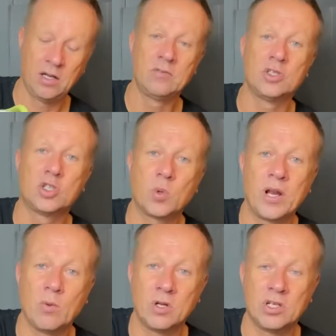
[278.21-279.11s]
to
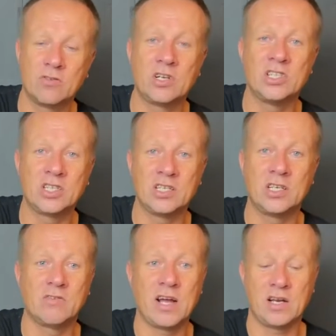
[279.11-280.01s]
21 degrees
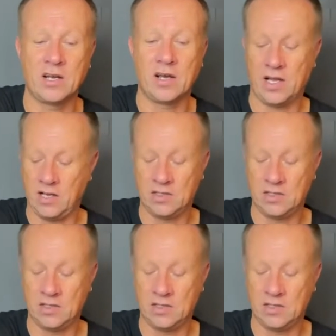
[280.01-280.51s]
centigrade at night.